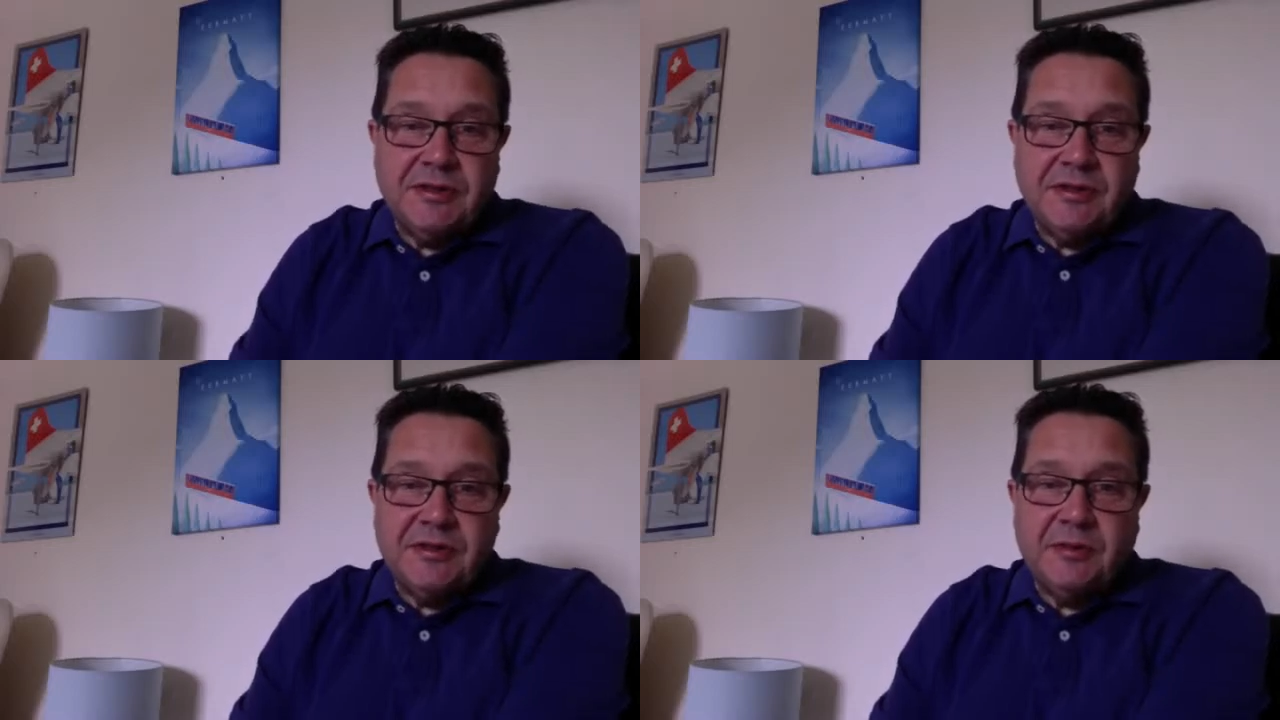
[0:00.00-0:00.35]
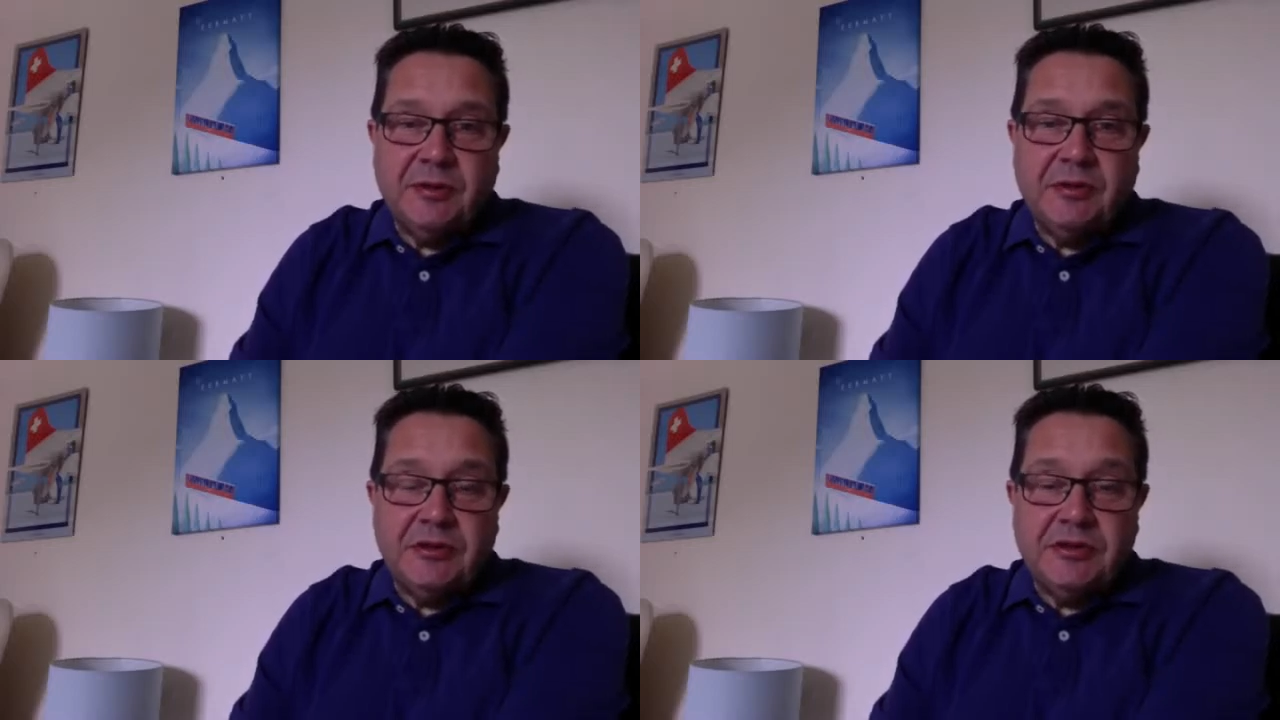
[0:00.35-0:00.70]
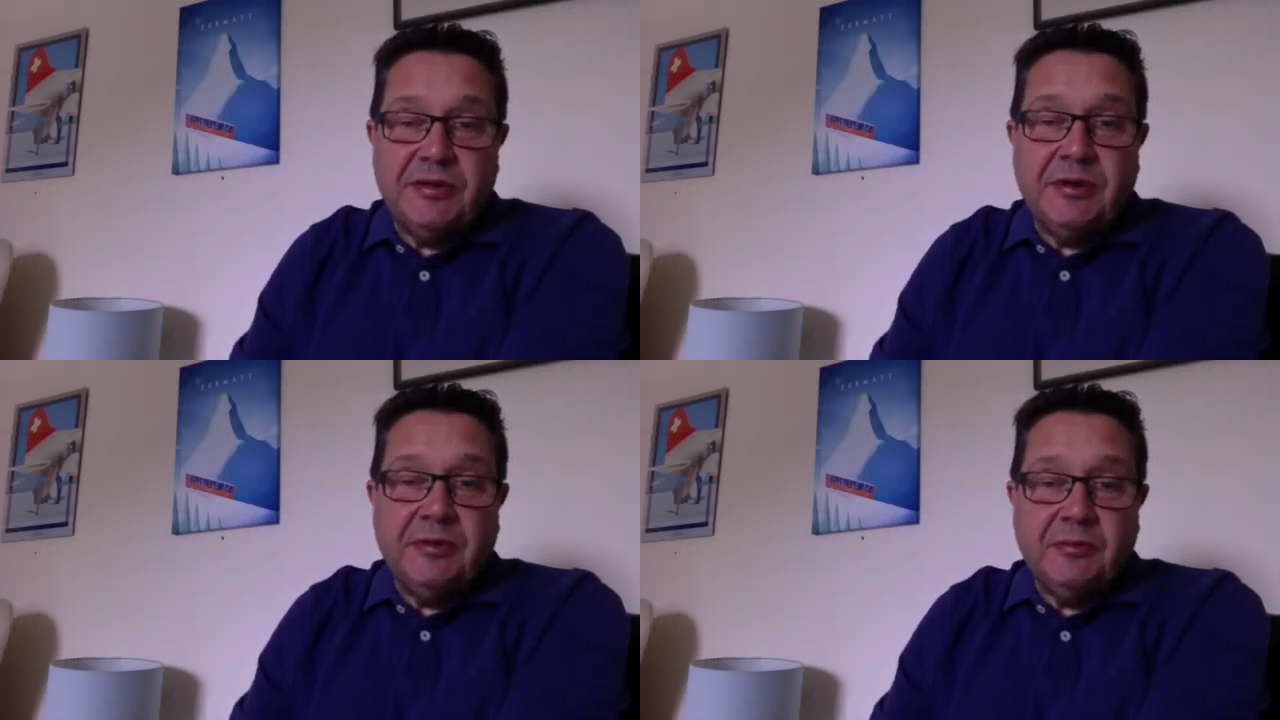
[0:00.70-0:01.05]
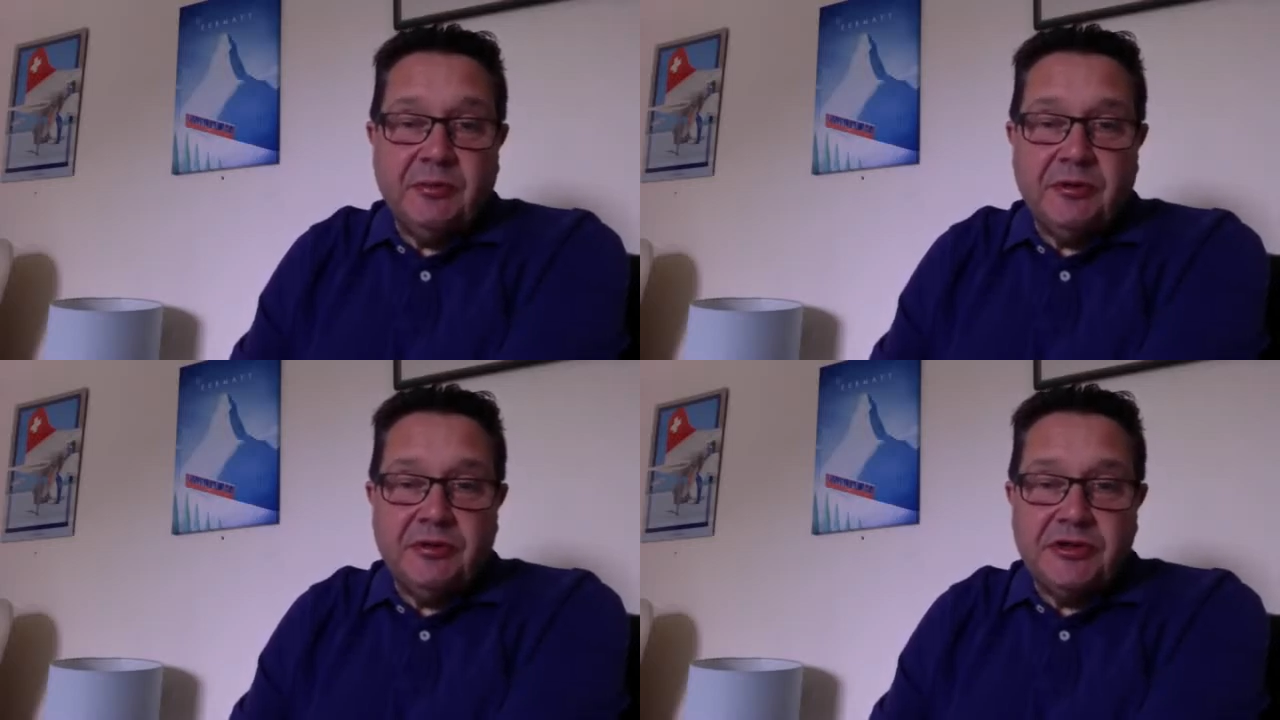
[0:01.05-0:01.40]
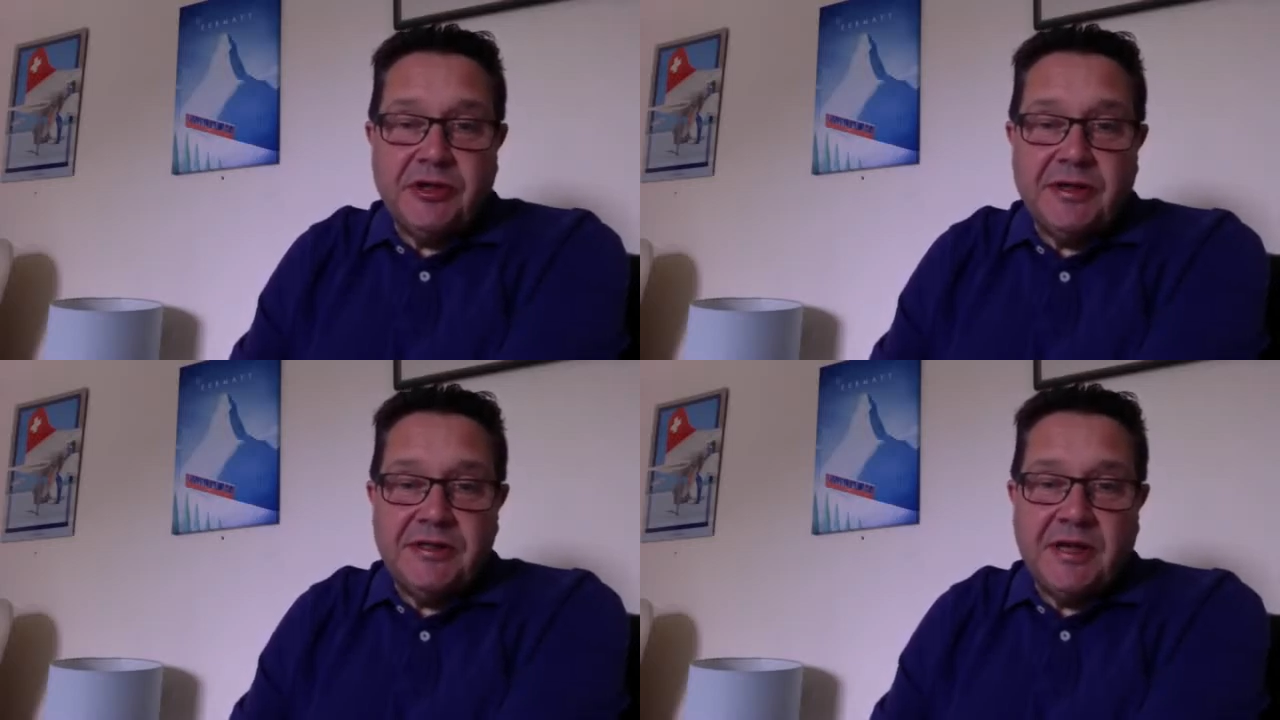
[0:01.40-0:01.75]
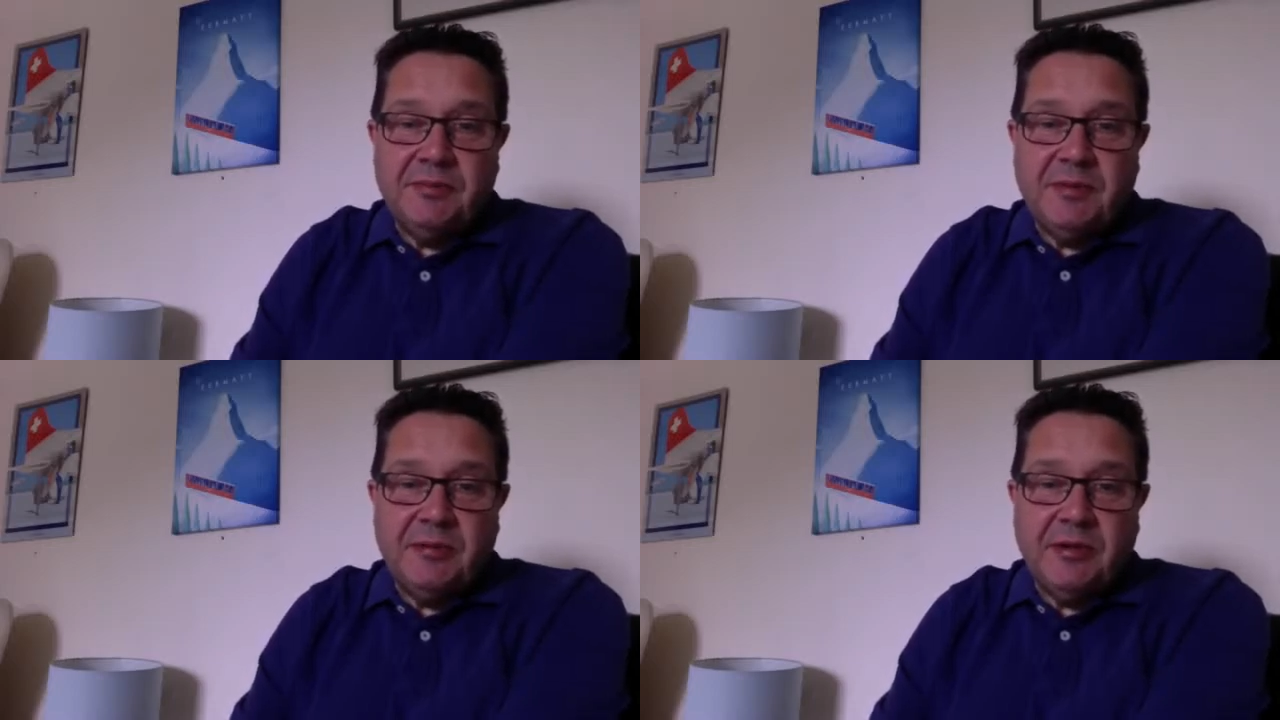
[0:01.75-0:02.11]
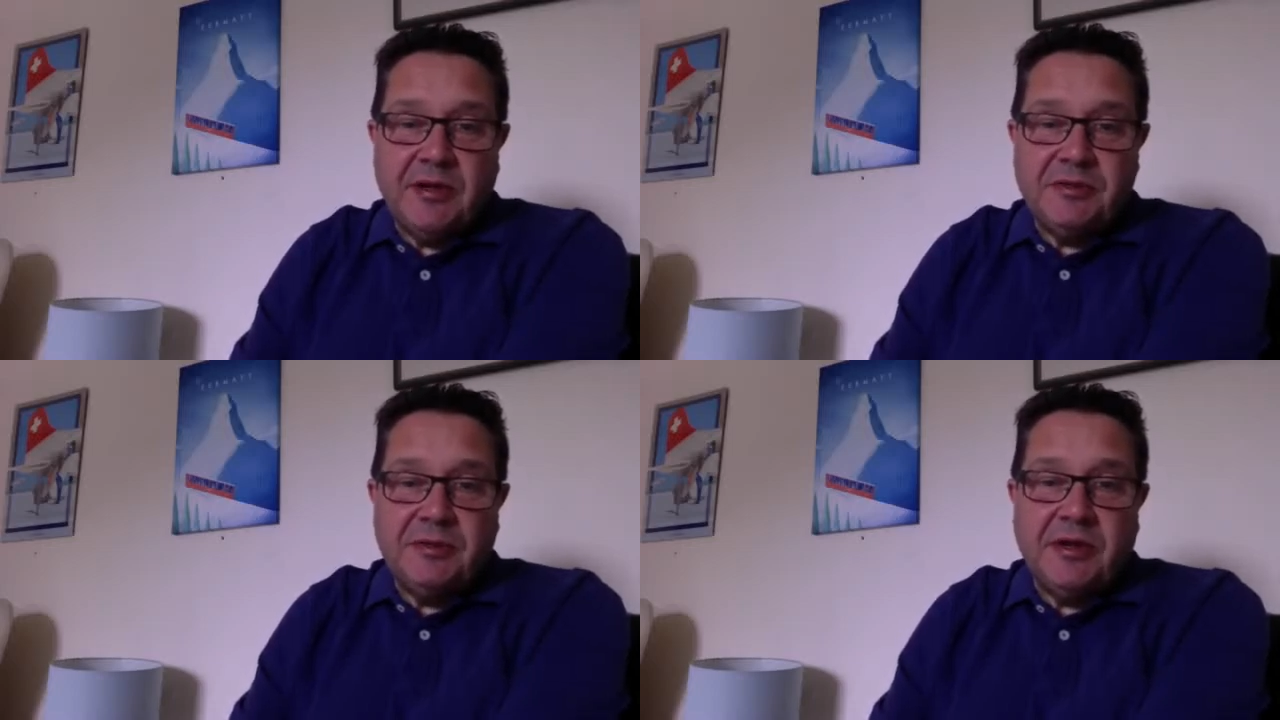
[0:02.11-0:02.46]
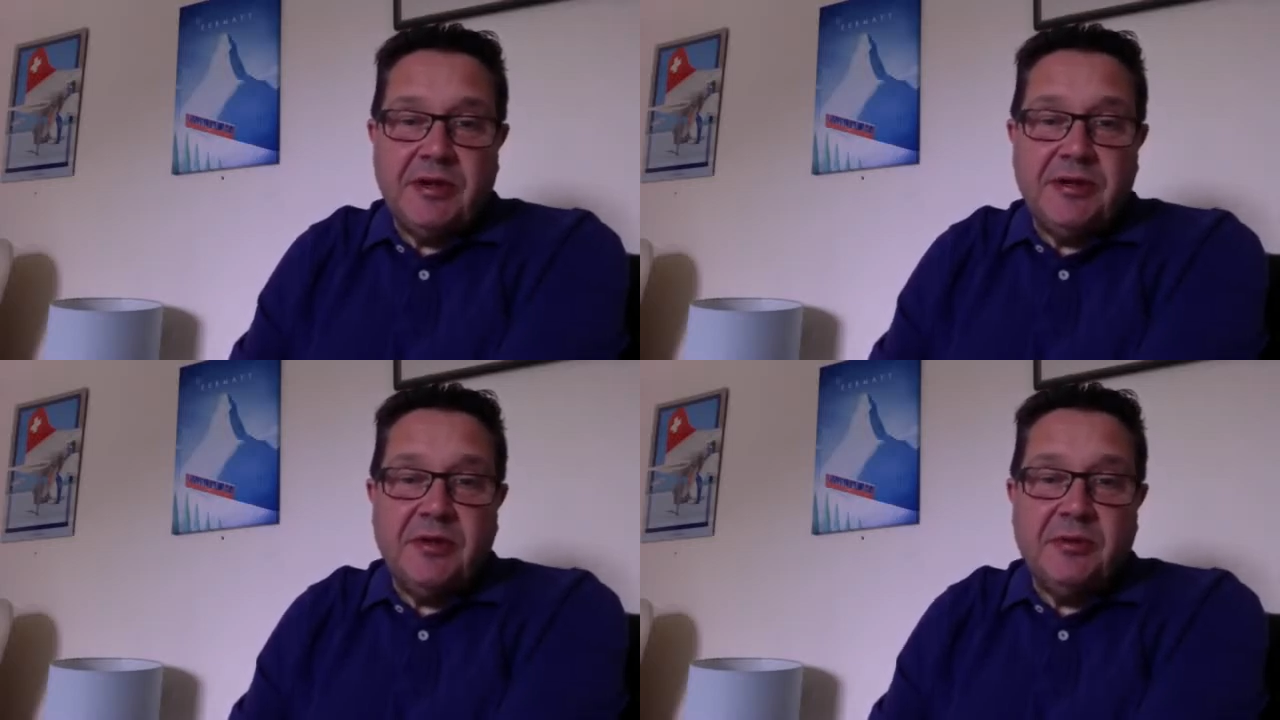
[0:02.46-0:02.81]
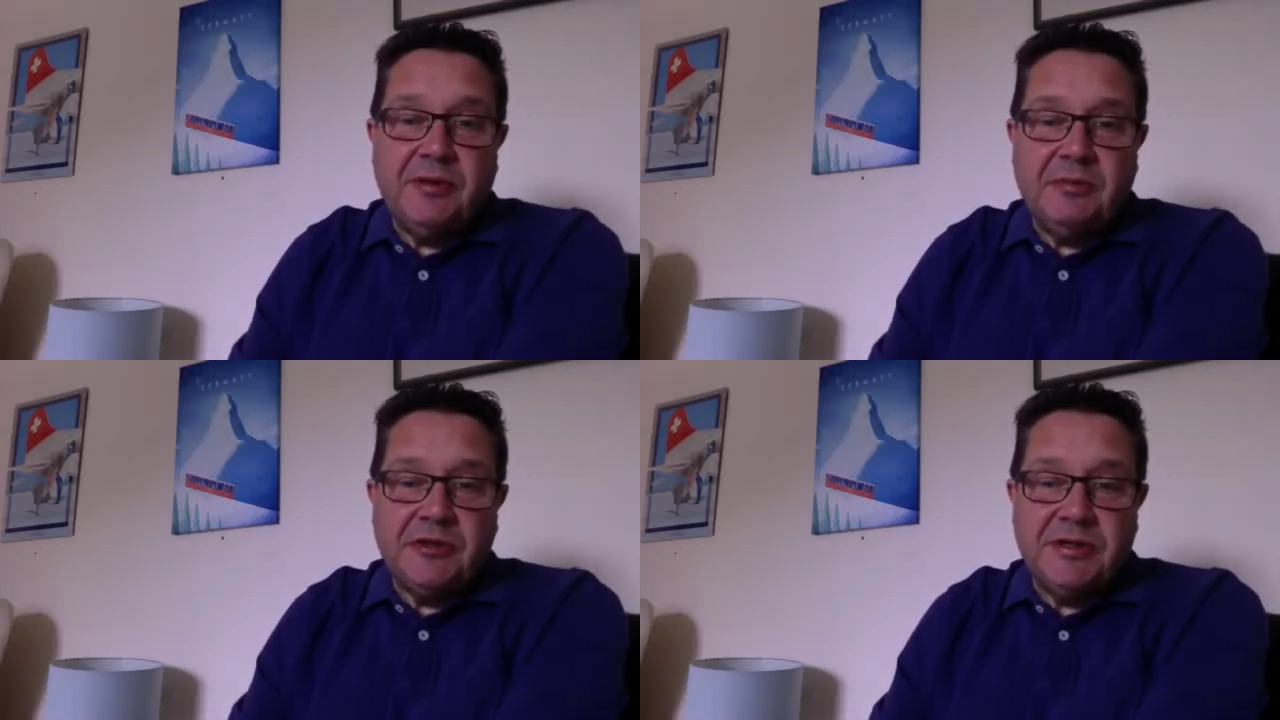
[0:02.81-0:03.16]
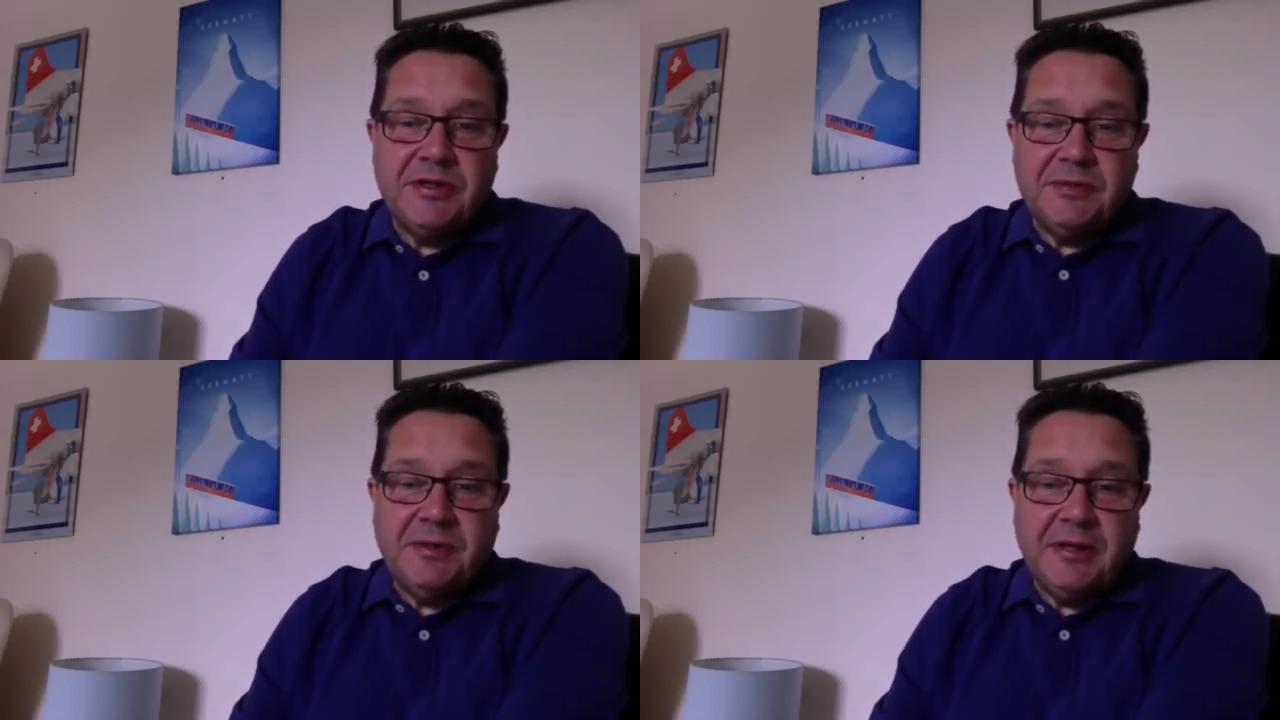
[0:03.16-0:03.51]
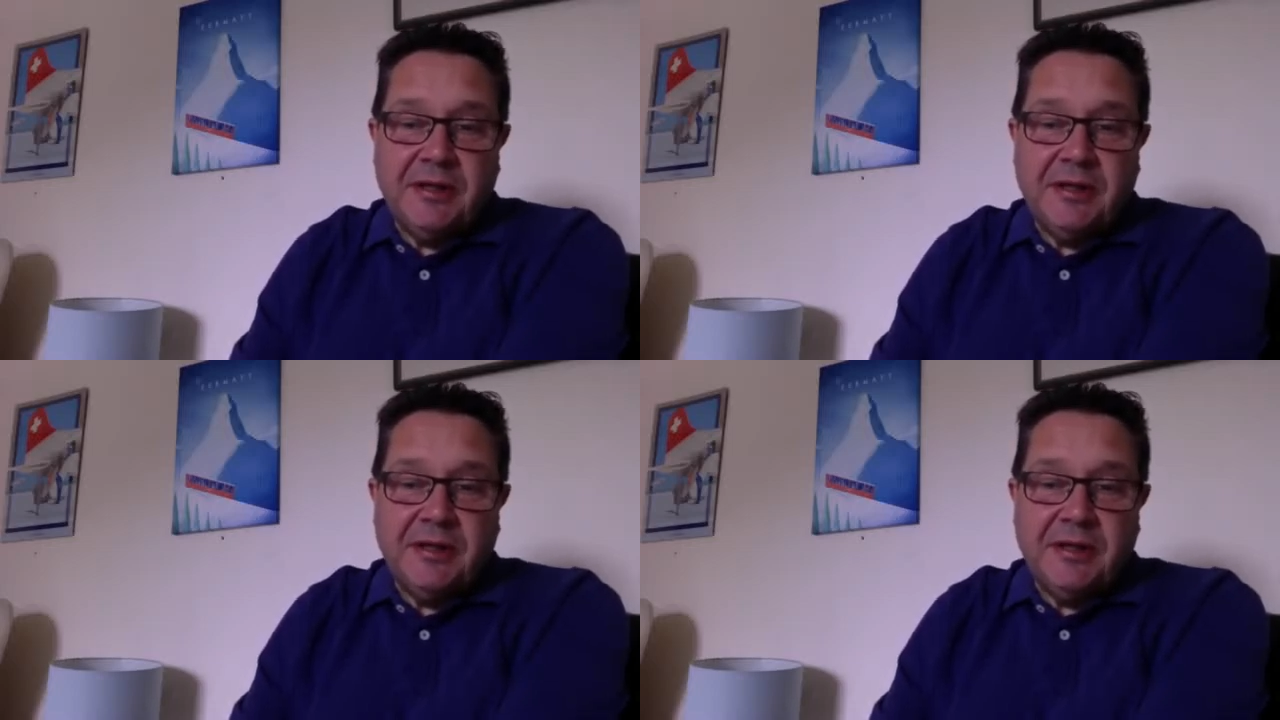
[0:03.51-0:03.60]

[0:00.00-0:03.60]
So we're not trying to get people. We're going the other way. We're trying to be